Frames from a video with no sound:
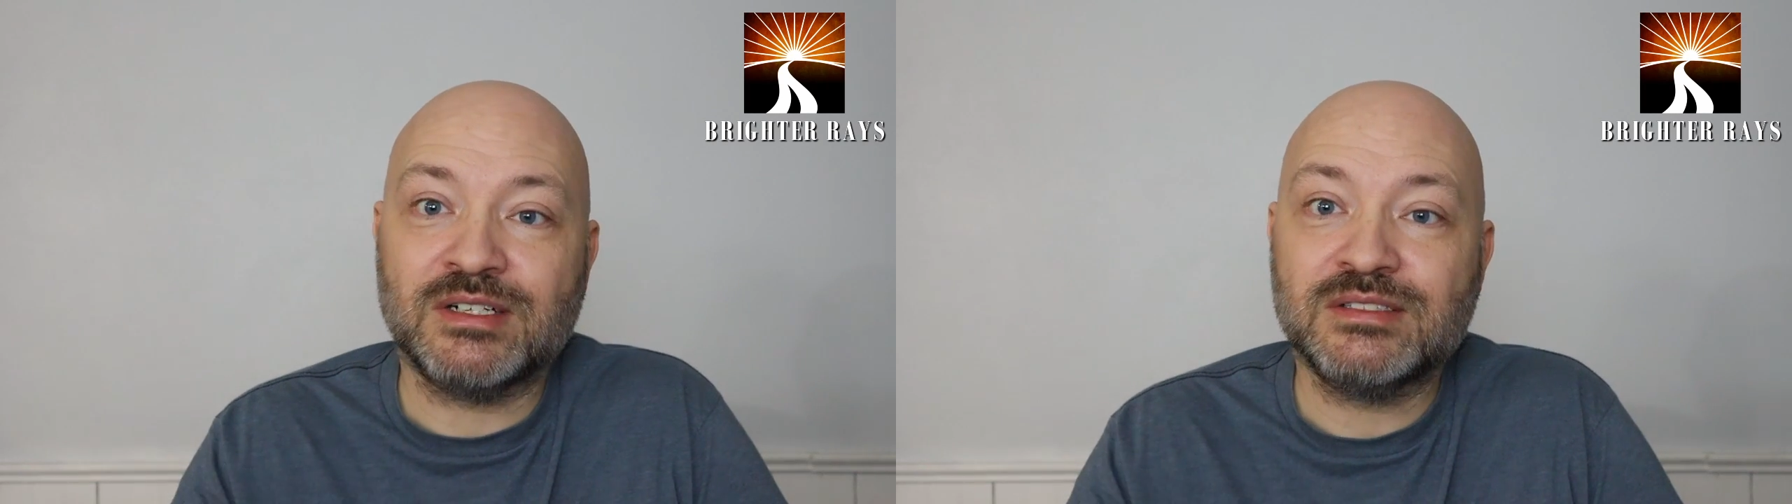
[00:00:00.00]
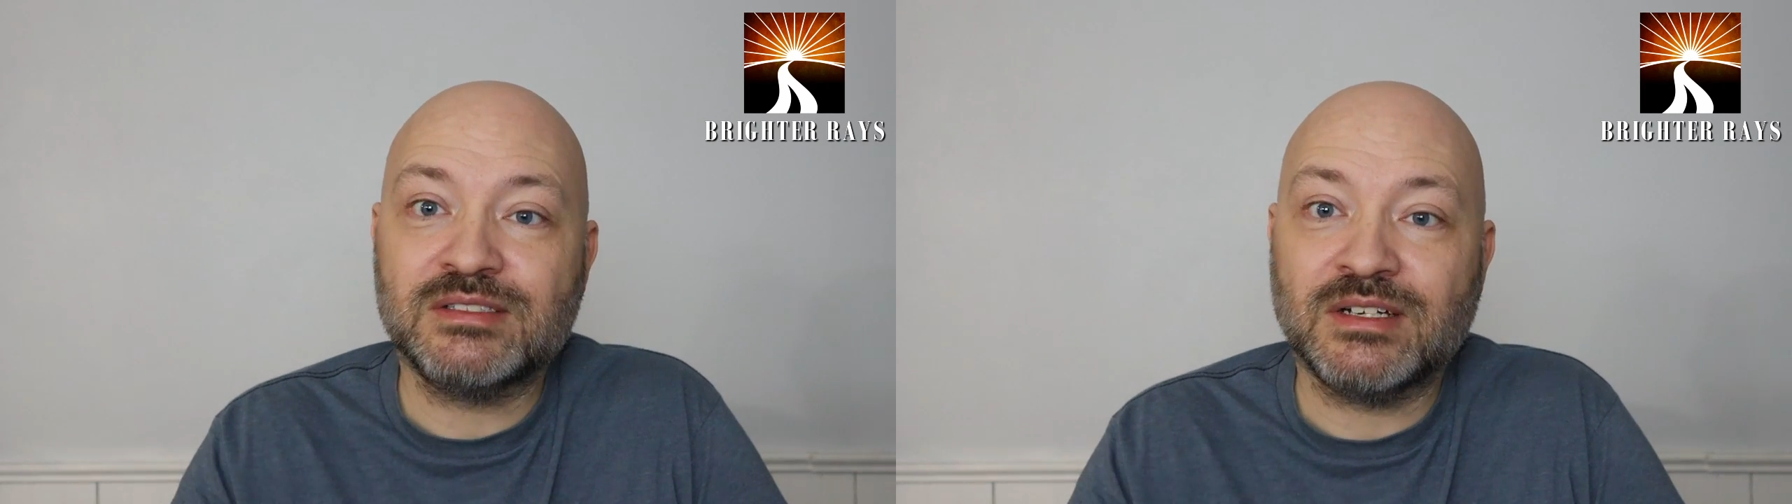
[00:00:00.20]

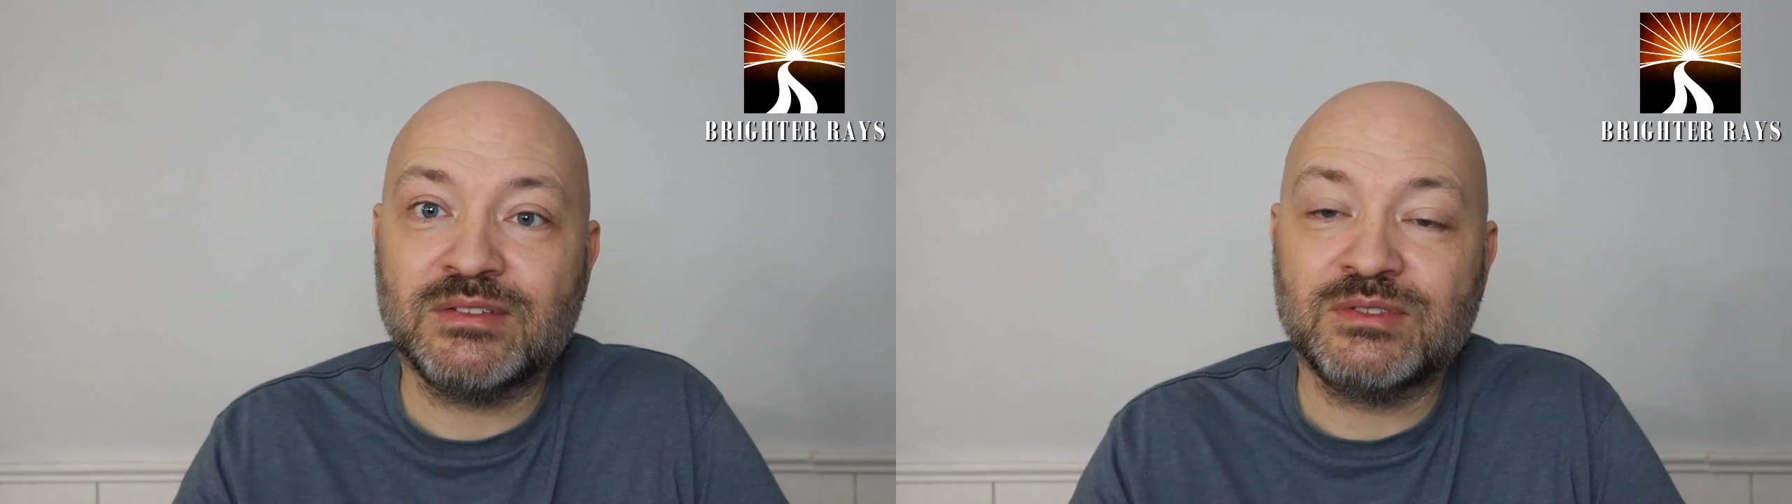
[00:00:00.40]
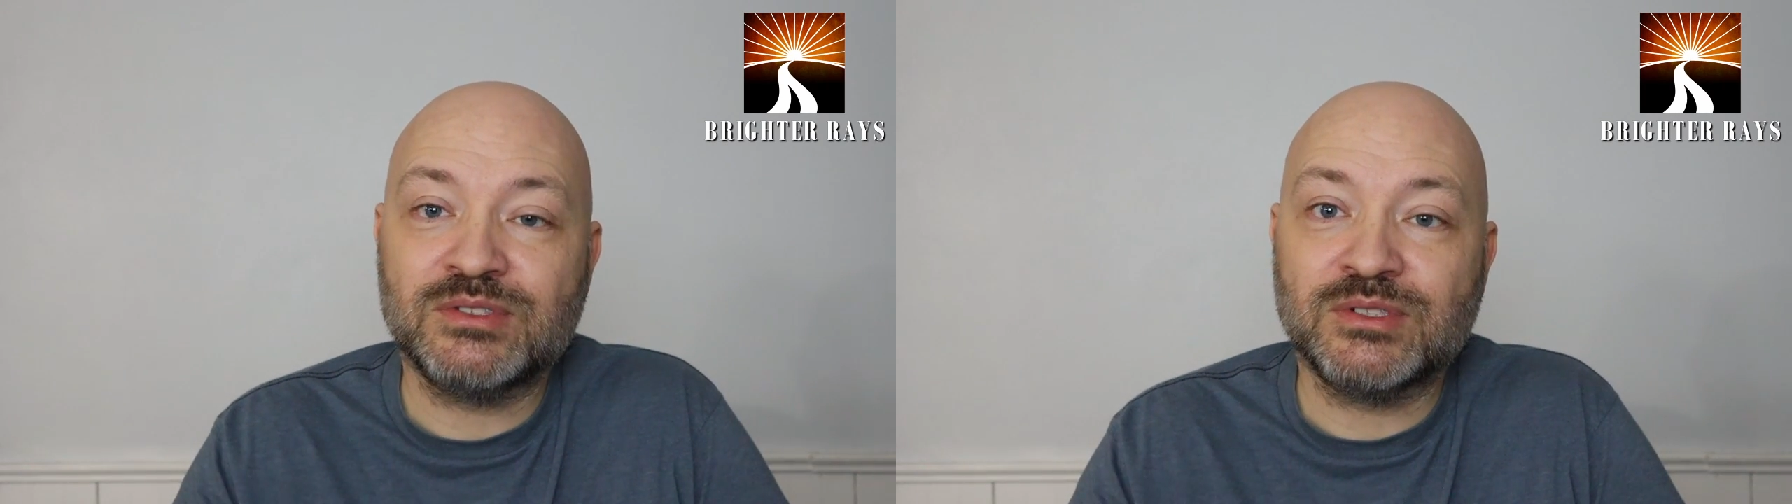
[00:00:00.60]

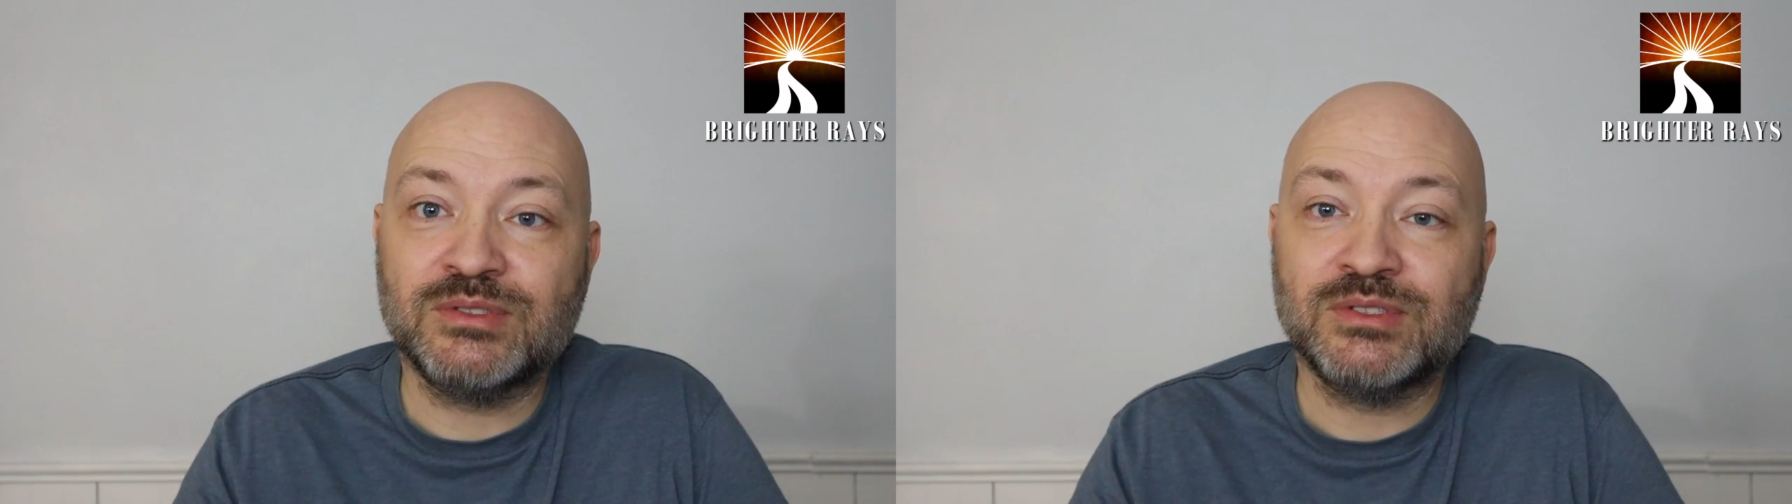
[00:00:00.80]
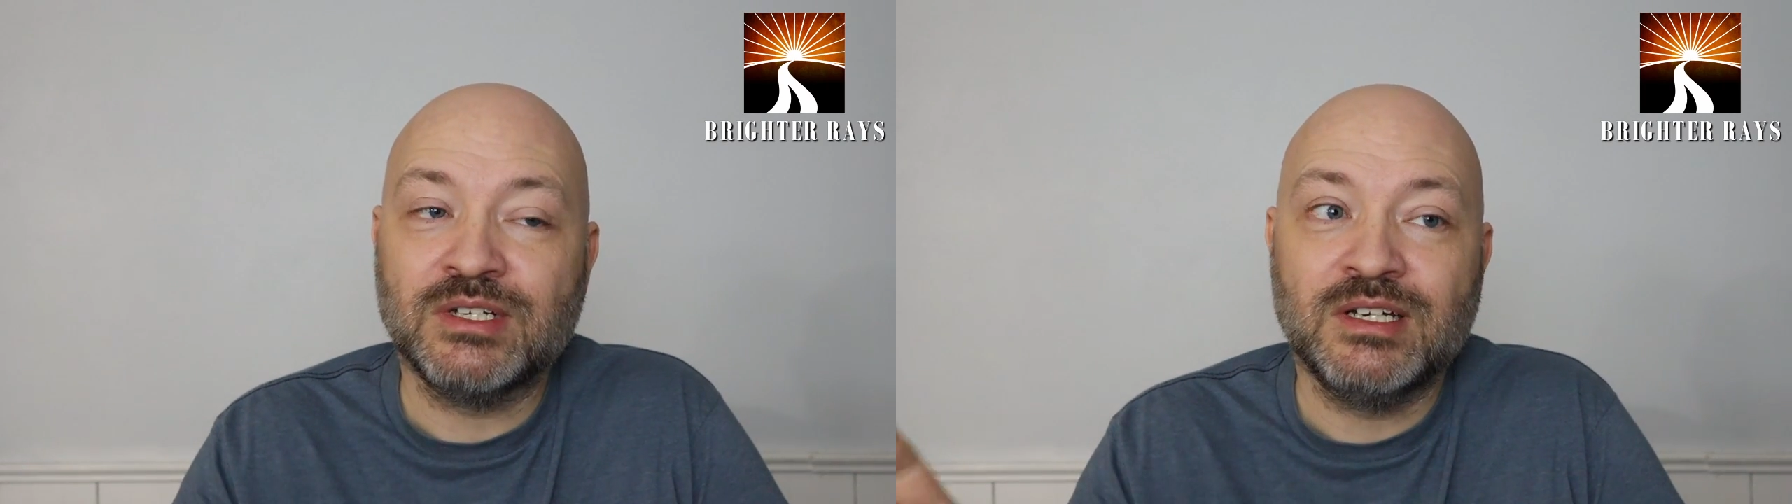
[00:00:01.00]
outside the
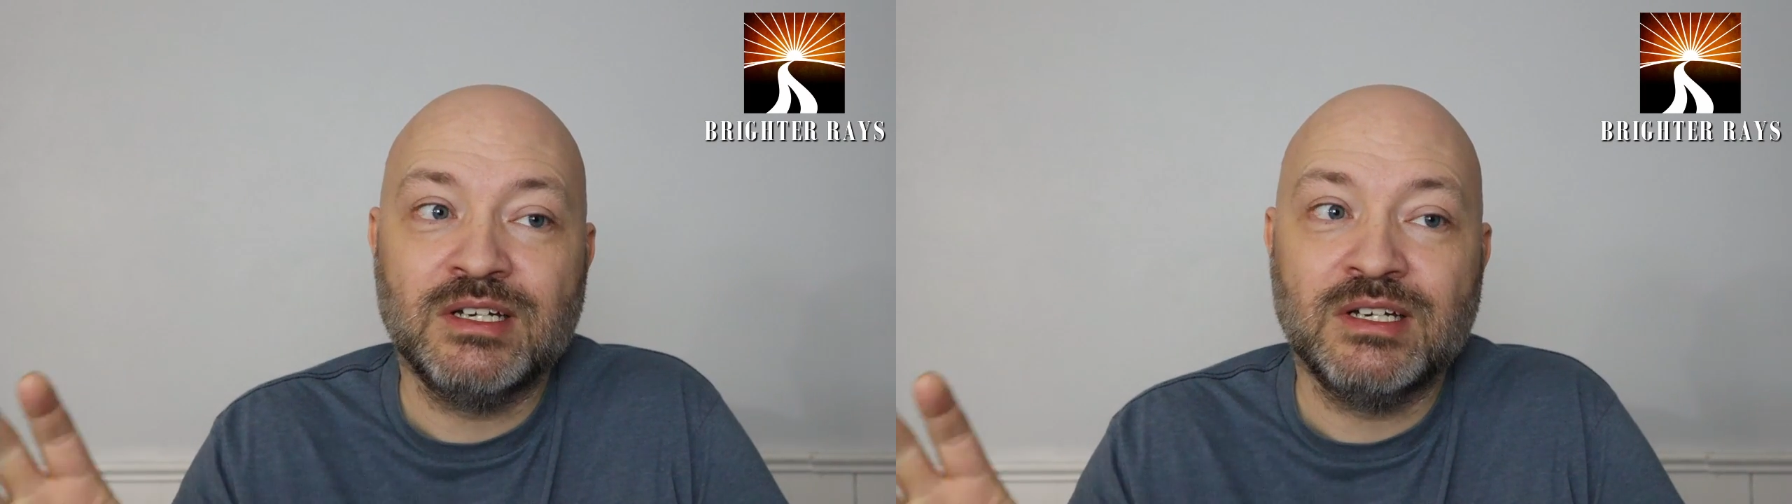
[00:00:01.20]
church.